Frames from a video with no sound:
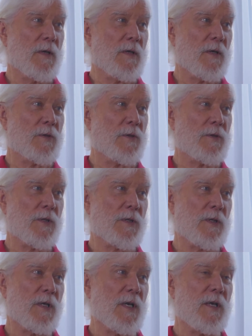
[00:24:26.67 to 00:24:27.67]
that you're
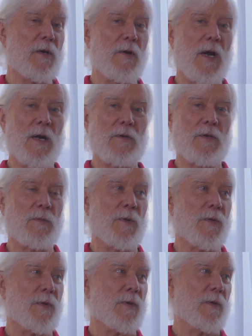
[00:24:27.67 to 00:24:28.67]
just an interactor
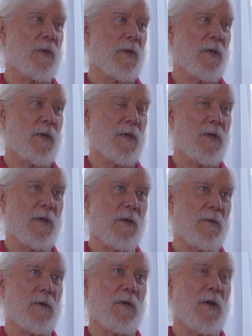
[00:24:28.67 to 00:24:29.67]
with,
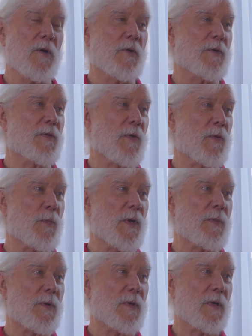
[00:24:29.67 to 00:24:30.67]
hundreds of other
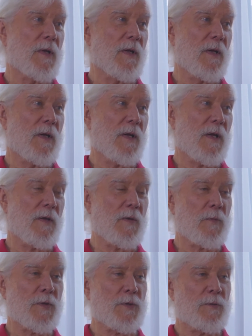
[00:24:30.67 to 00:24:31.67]
people, and that
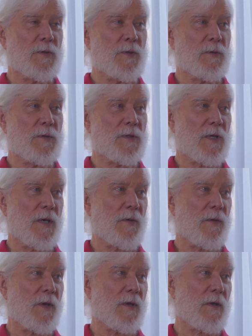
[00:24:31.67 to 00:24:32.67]
what you do and say and
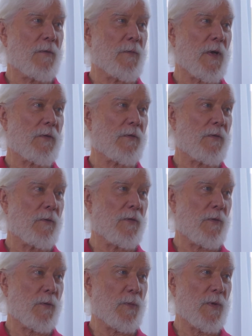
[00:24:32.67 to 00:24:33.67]
think affects those
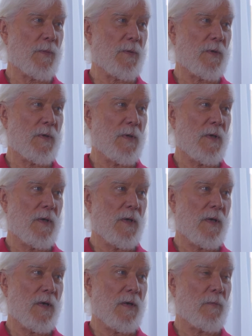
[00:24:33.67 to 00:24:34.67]
other people,
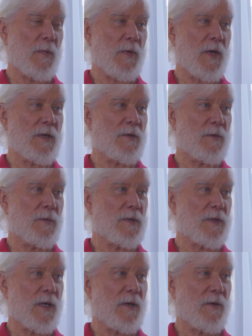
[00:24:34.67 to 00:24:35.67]
and what they do and
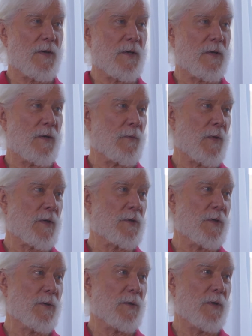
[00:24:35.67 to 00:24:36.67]
say and think
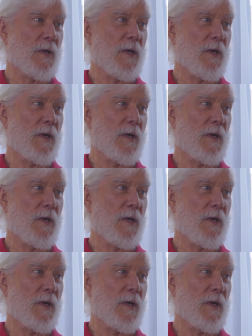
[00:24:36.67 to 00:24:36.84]
affects you.